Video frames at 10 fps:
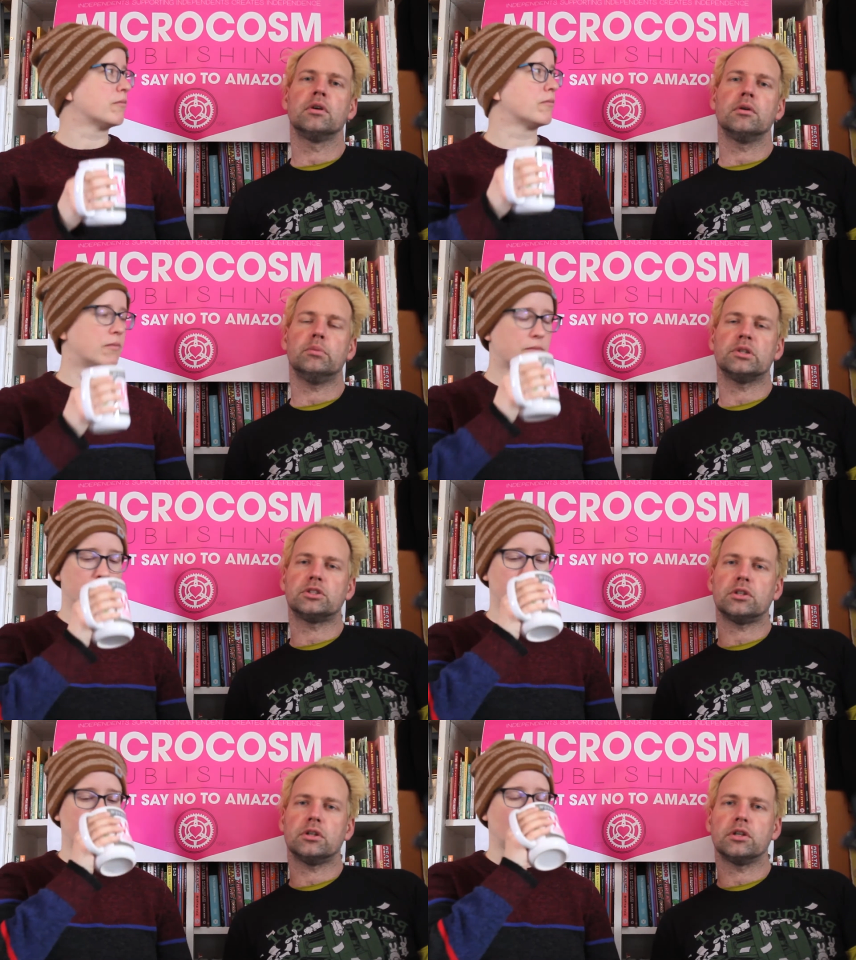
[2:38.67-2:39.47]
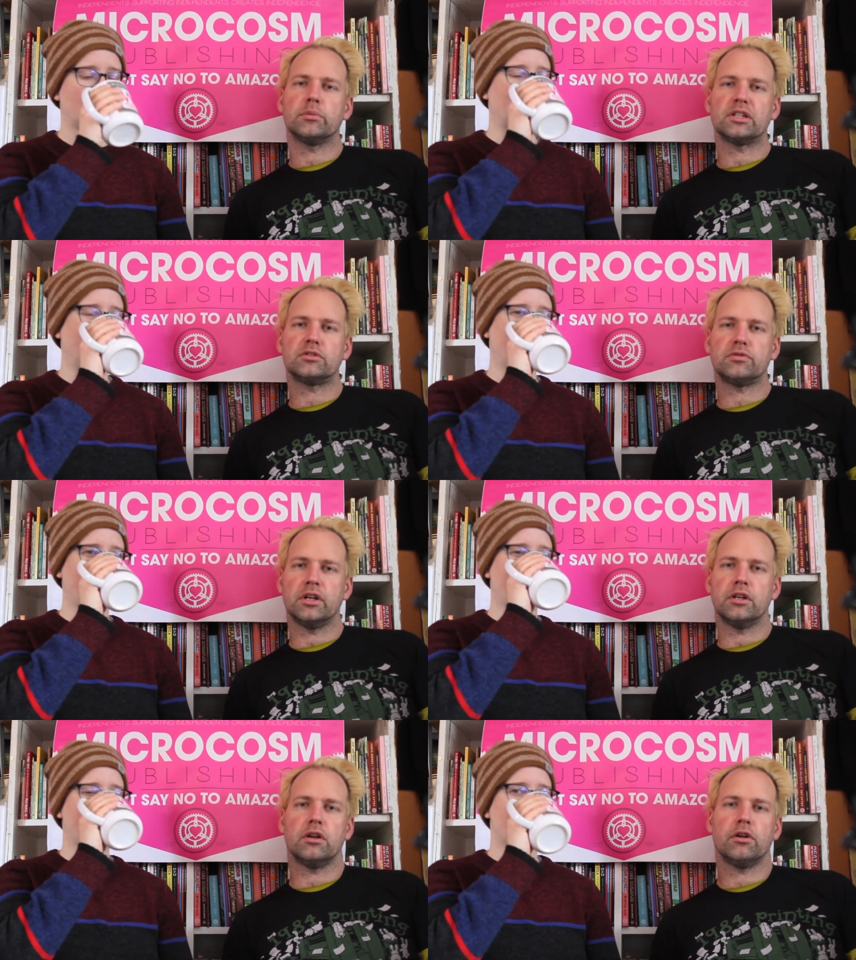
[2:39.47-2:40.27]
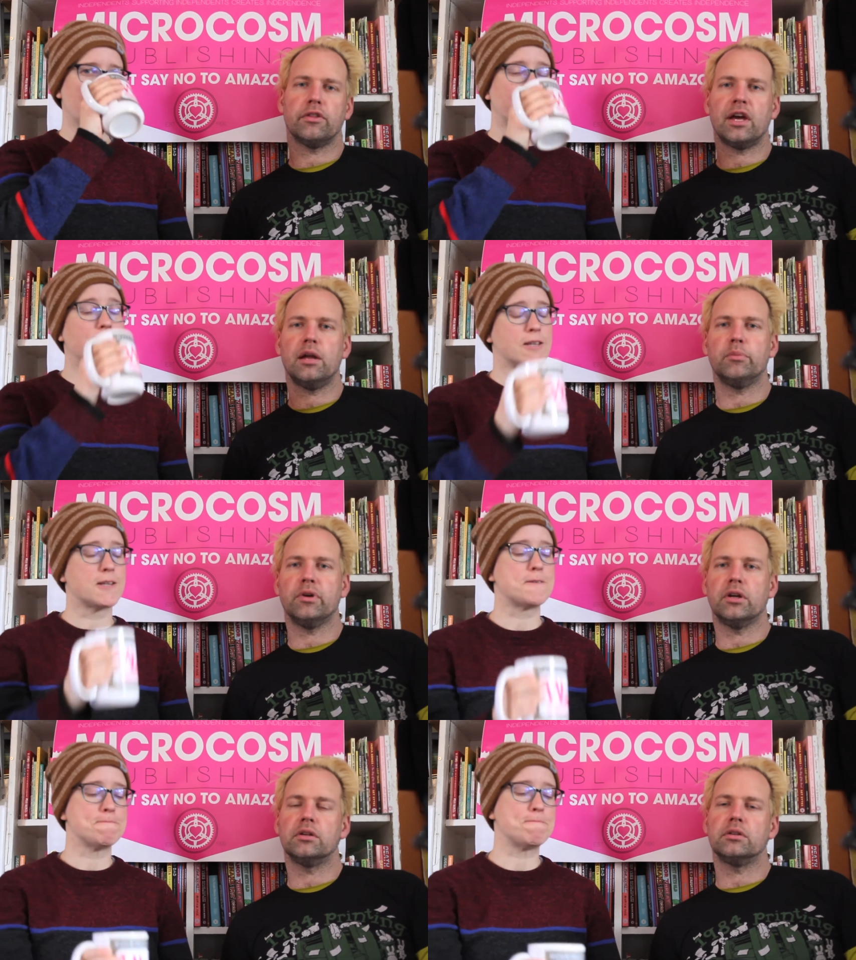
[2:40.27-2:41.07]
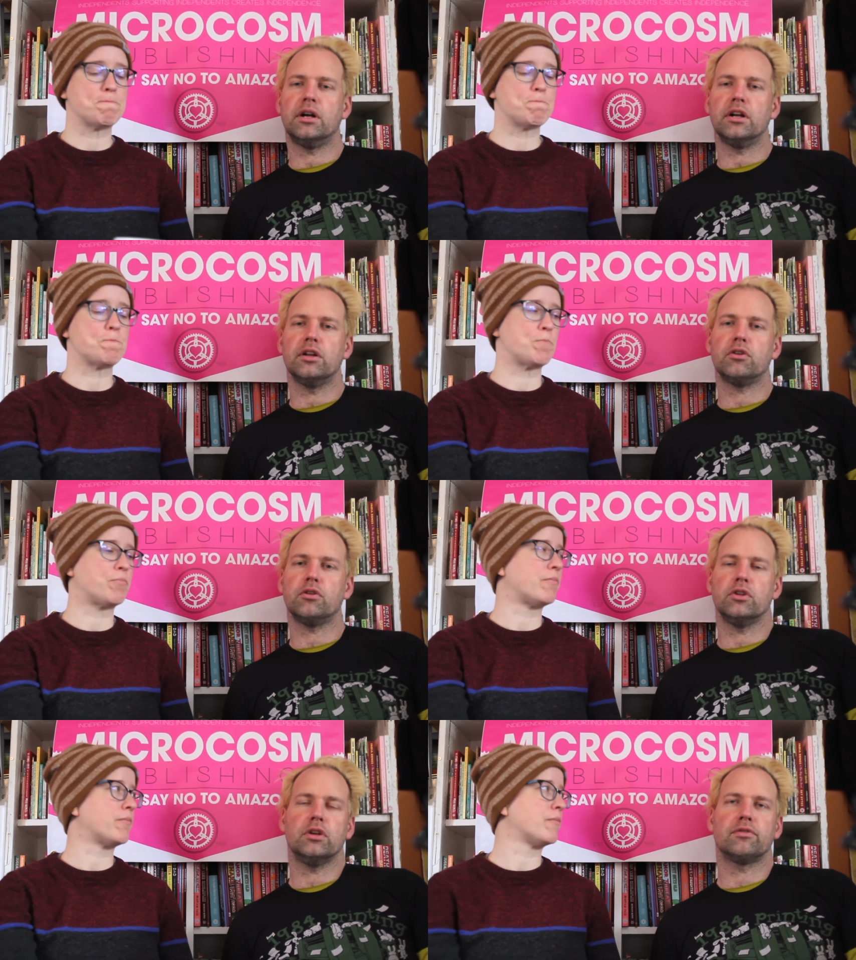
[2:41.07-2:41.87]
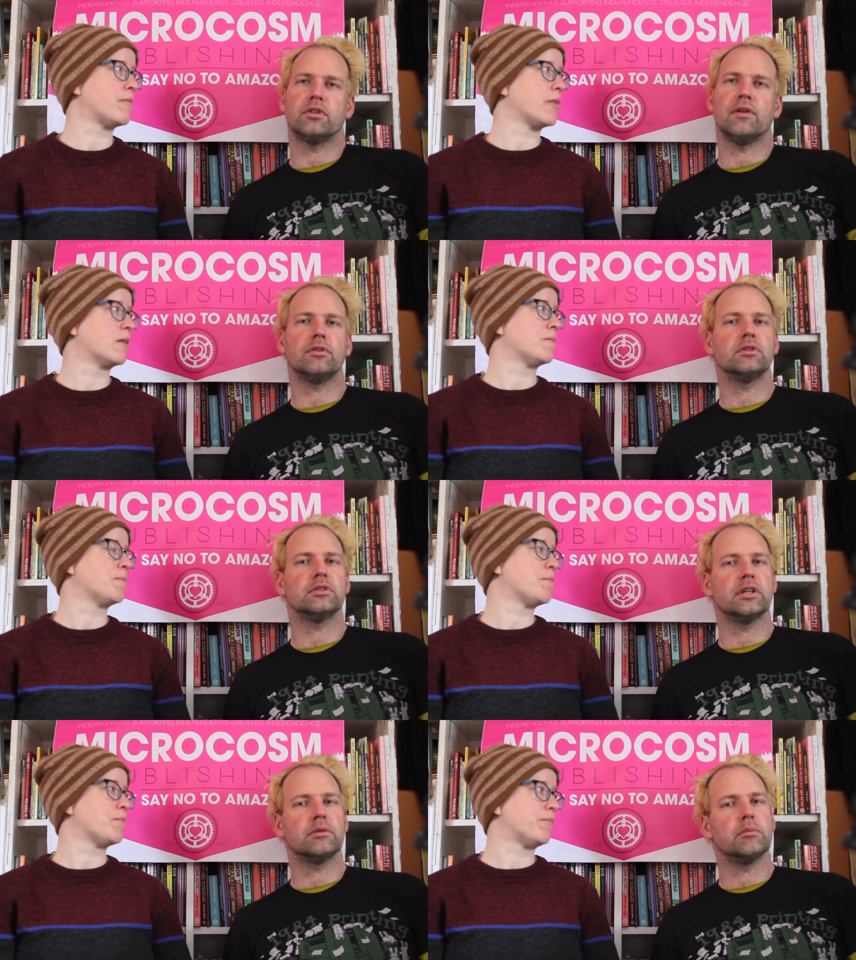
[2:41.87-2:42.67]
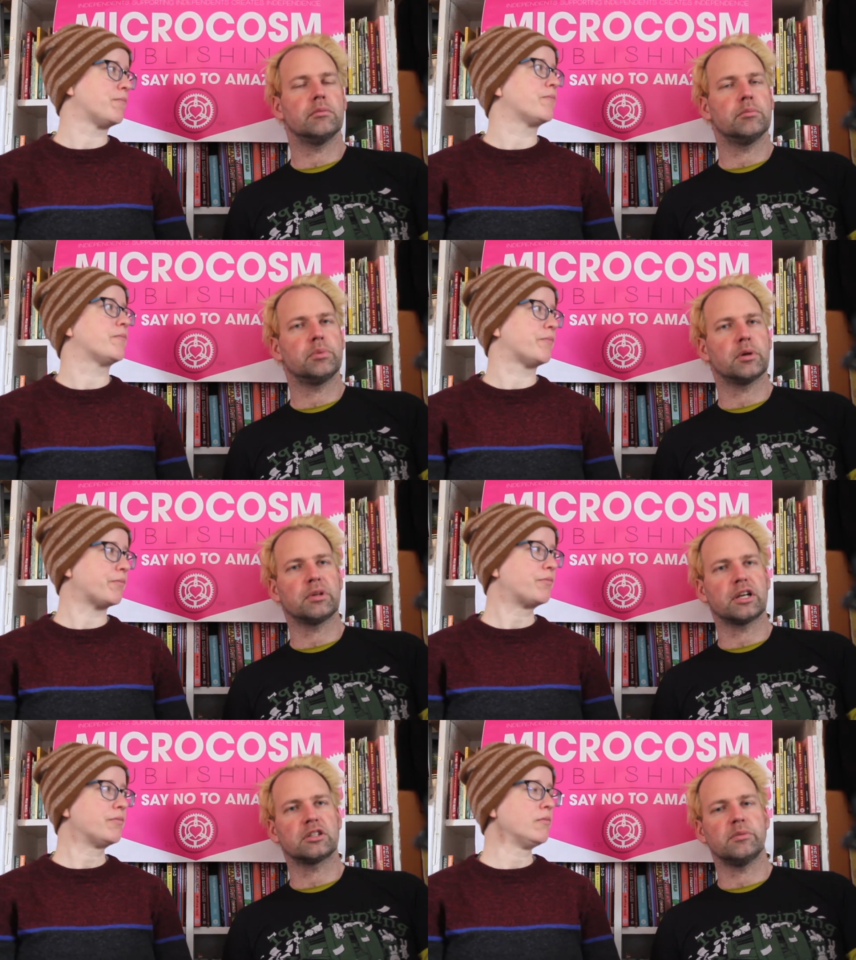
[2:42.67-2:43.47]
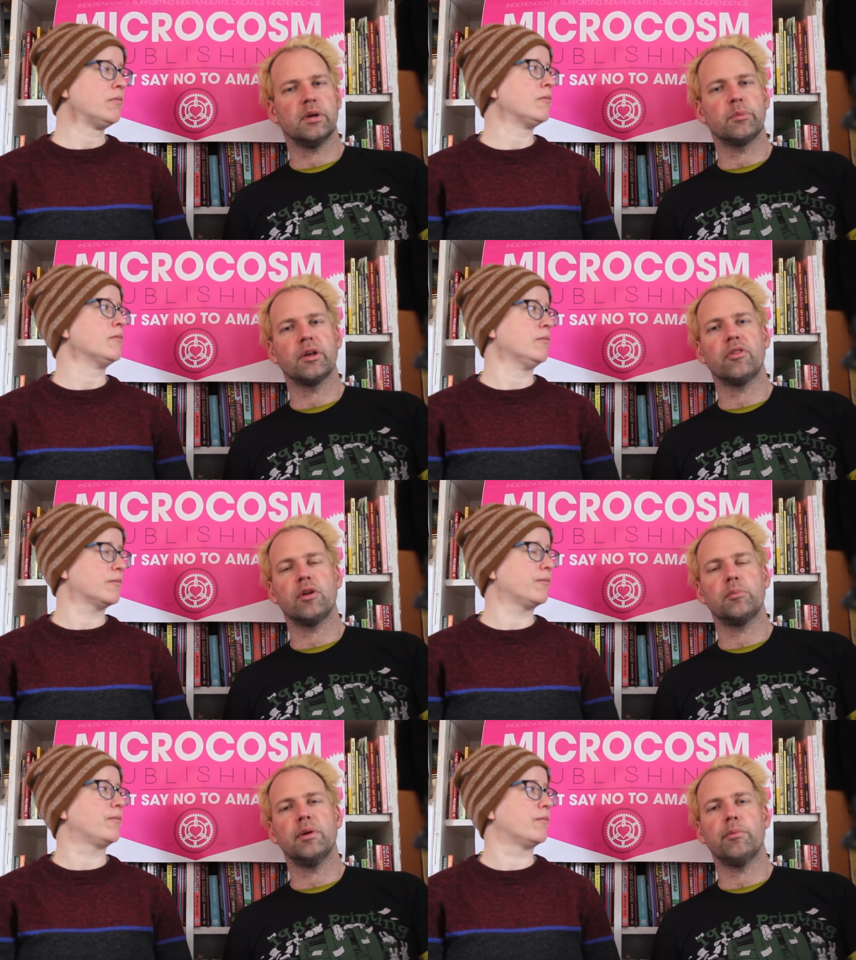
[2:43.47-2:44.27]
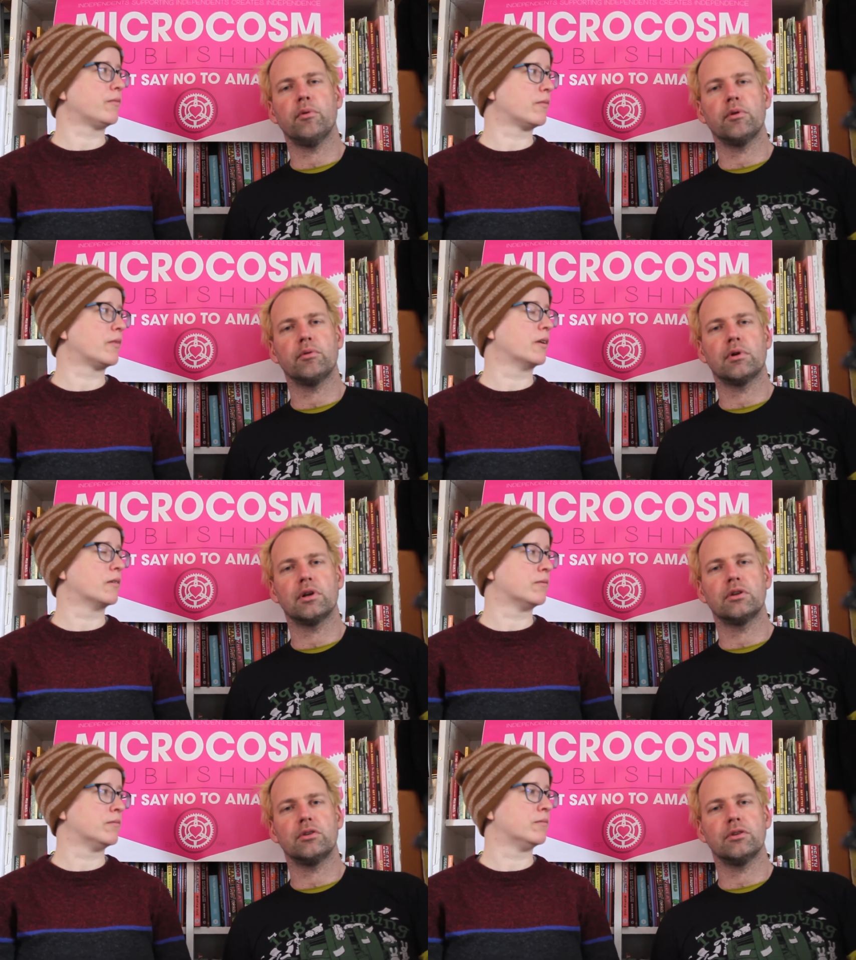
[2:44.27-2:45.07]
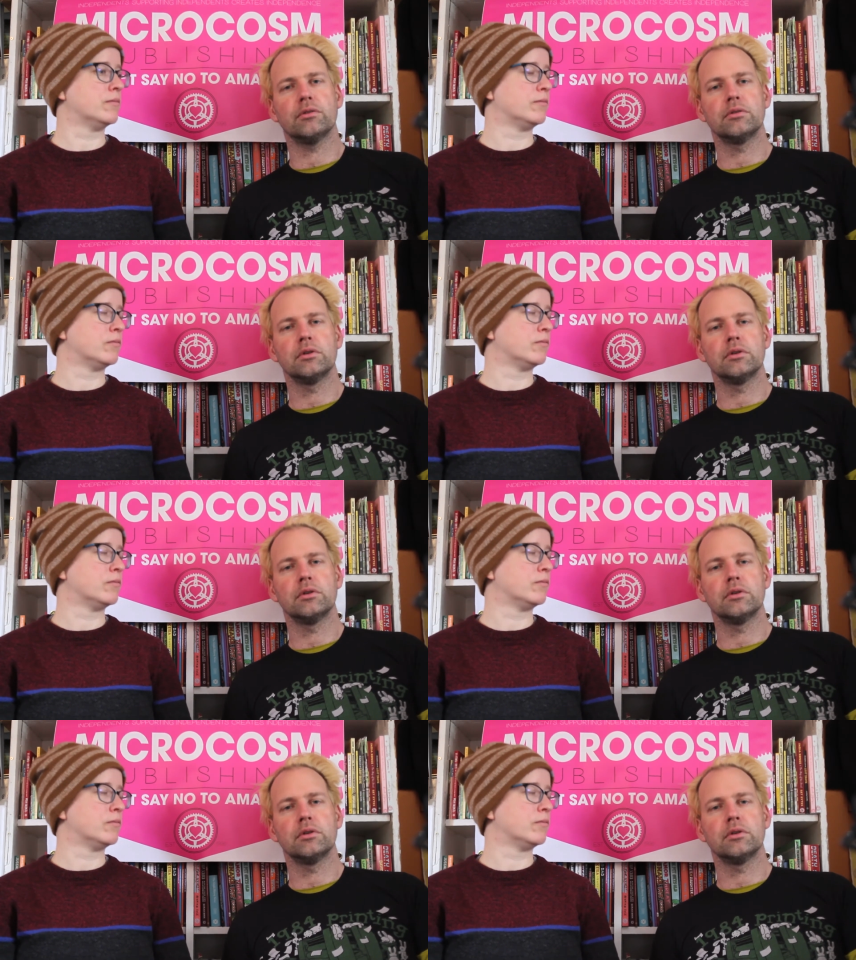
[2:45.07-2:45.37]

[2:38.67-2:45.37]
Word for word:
Speaker 1: books are your best friend and all that, but on a totally different level, it perplexed me a bit that people would want to